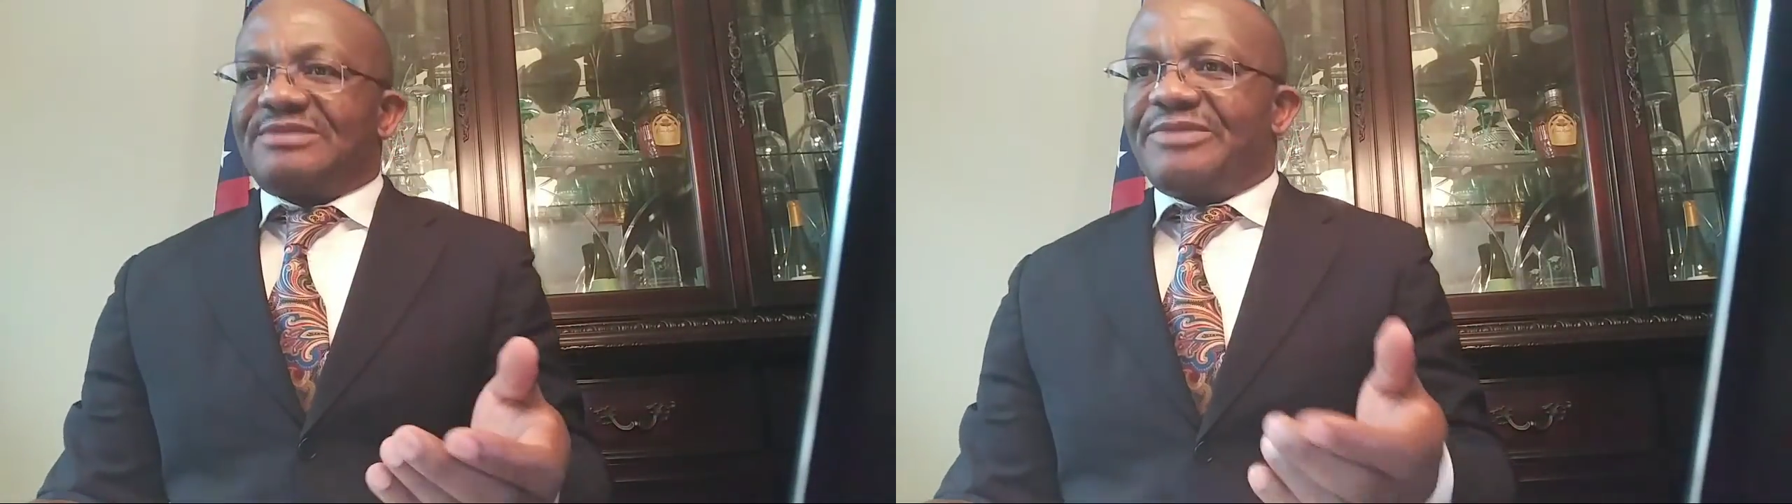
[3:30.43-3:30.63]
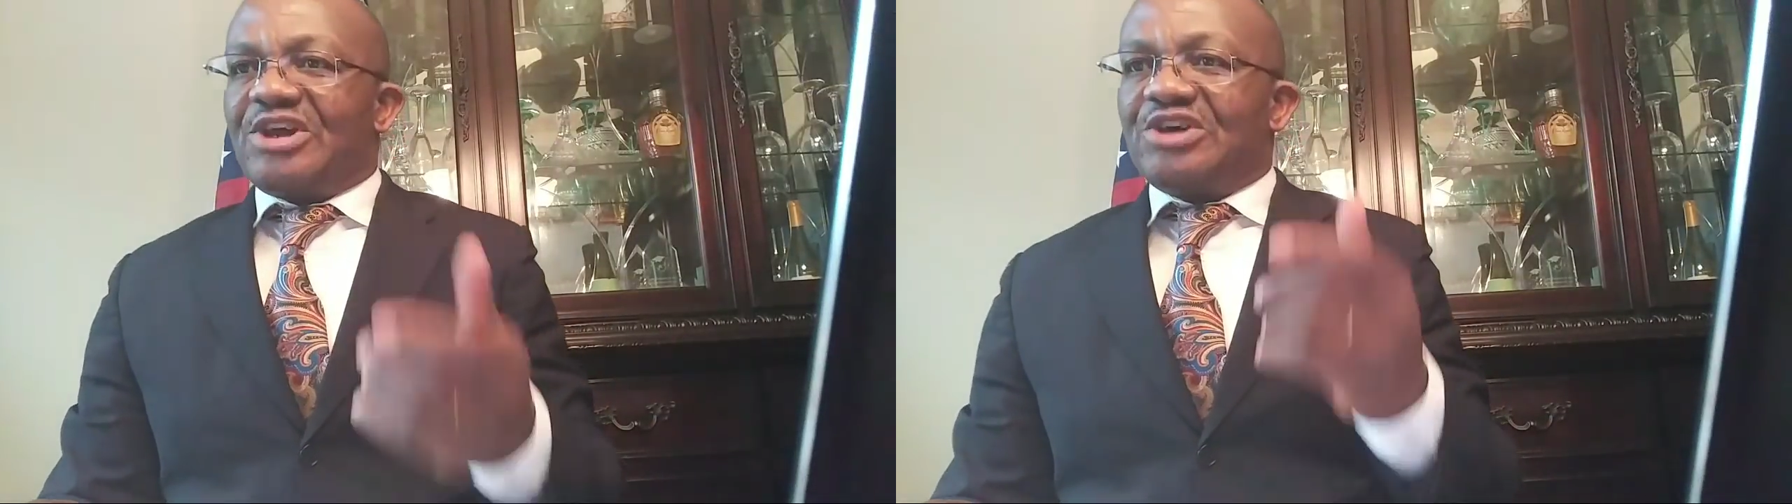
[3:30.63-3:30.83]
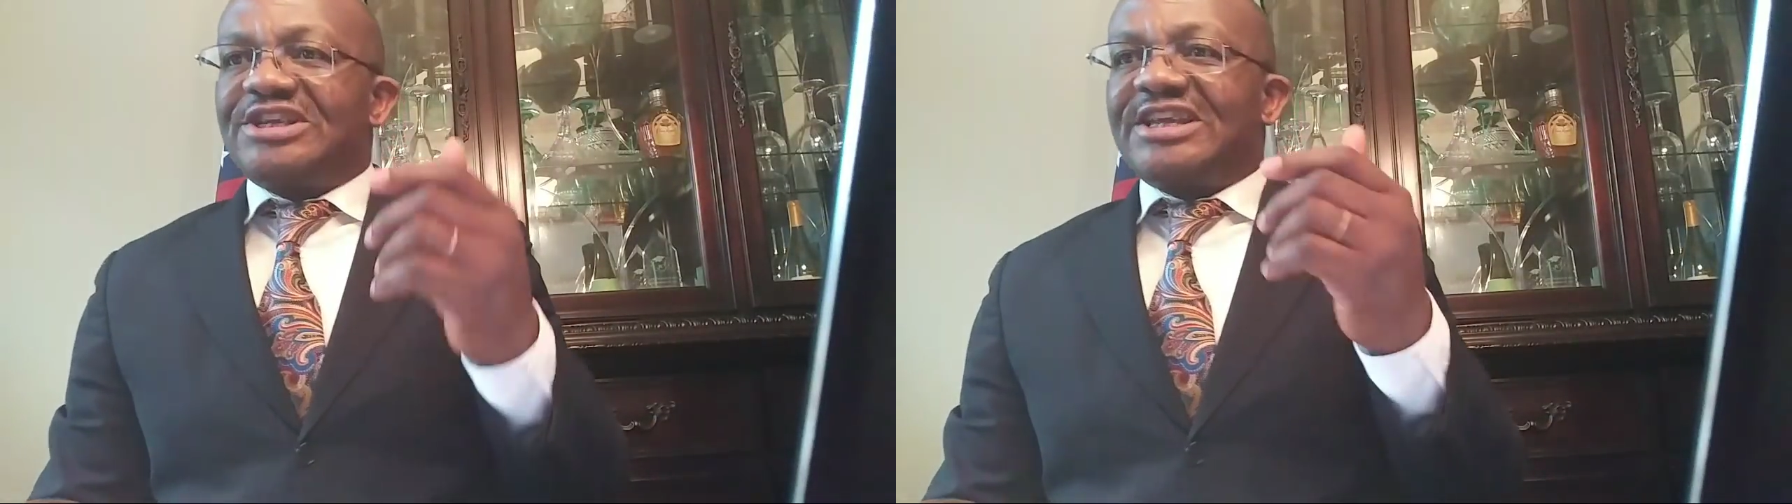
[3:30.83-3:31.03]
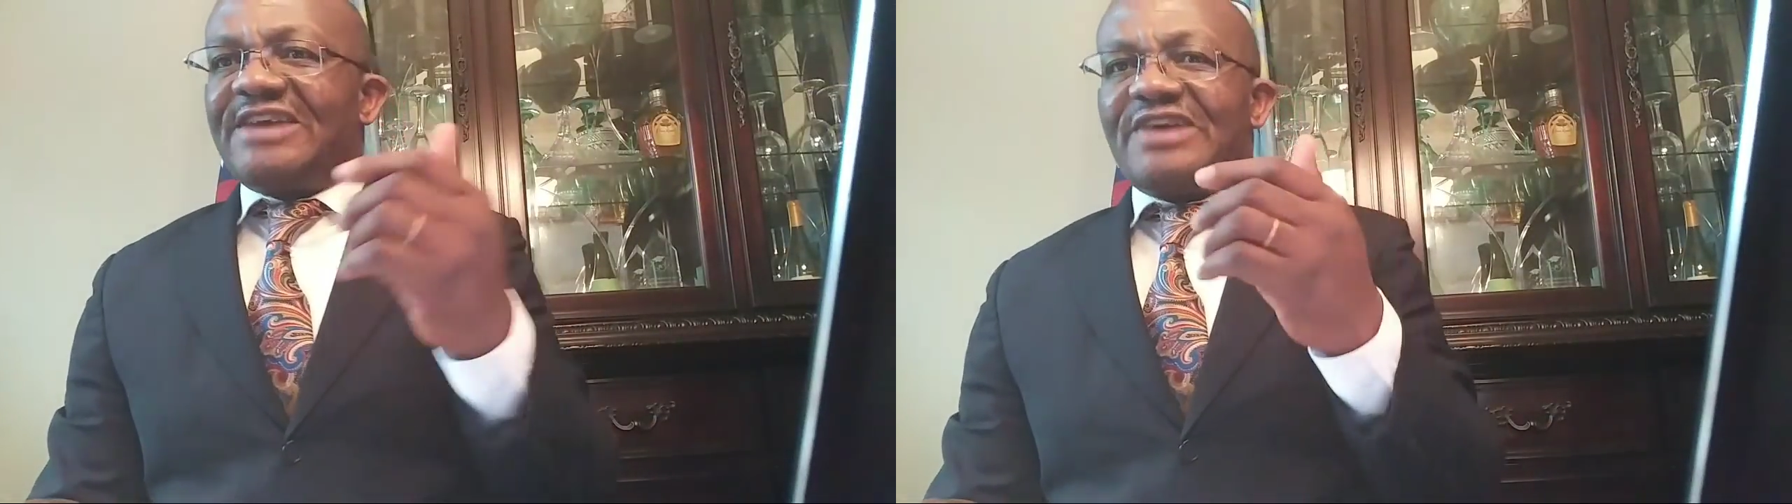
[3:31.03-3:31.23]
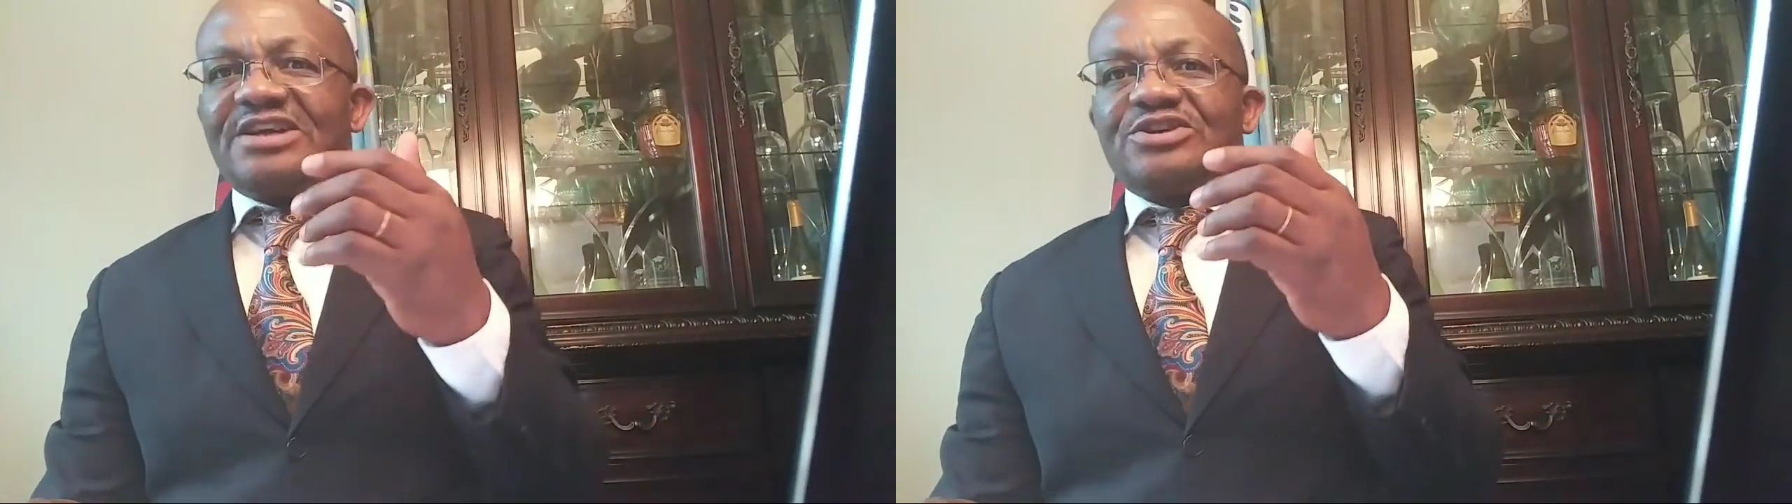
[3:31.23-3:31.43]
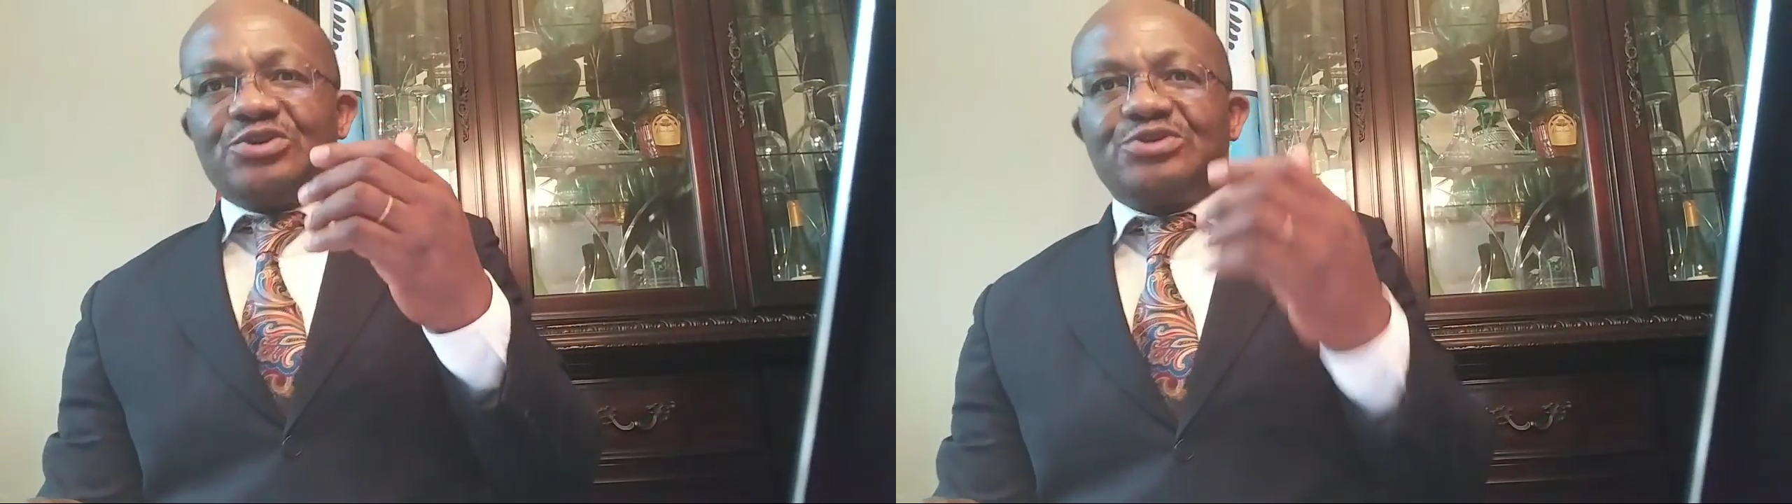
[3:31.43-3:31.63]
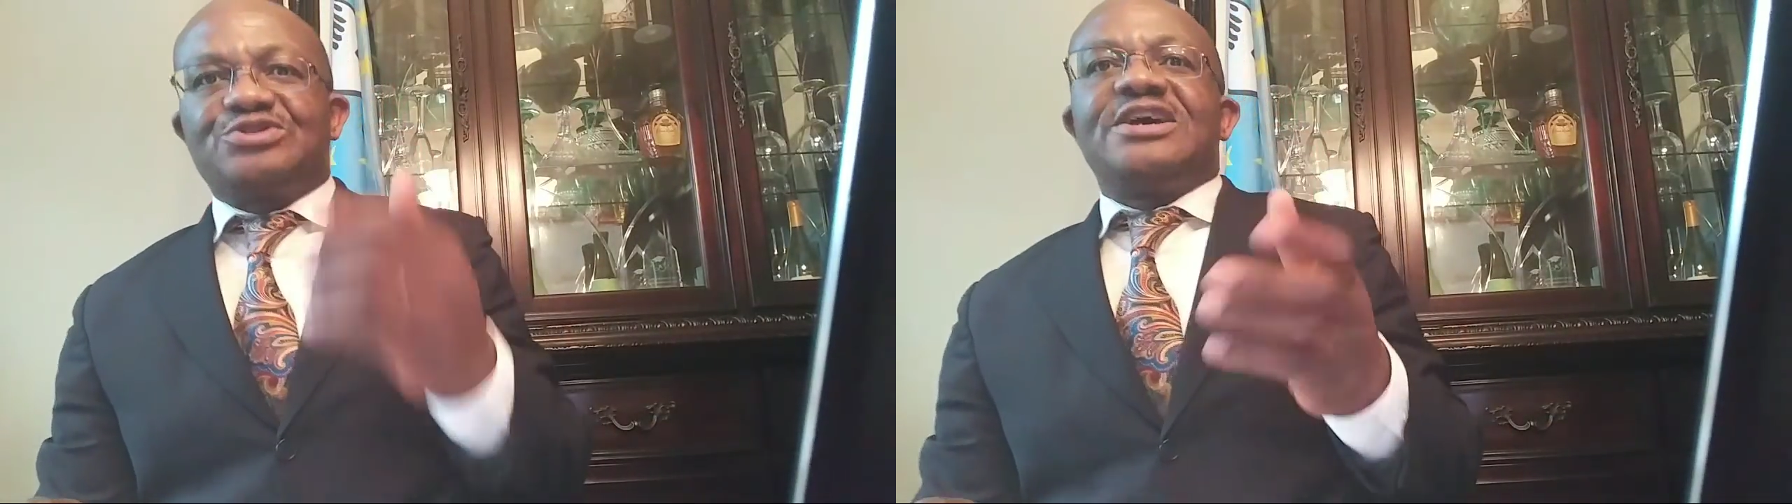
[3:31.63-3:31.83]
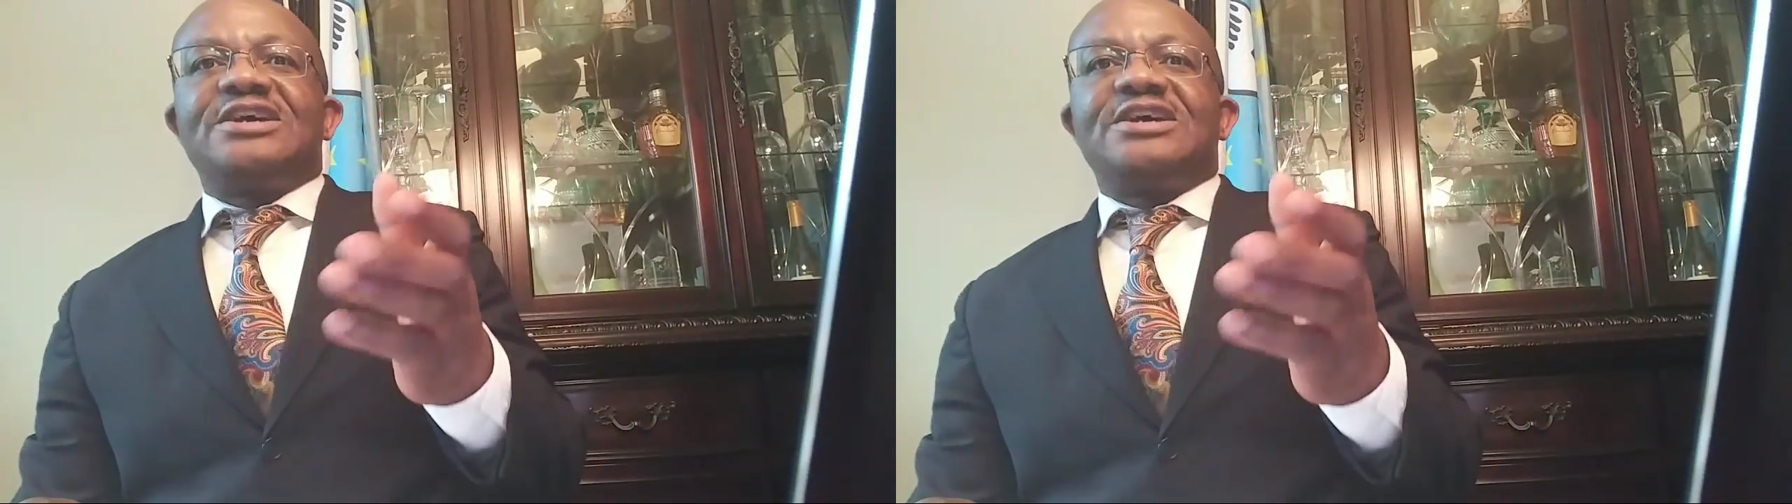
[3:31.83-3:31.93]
because it gives a good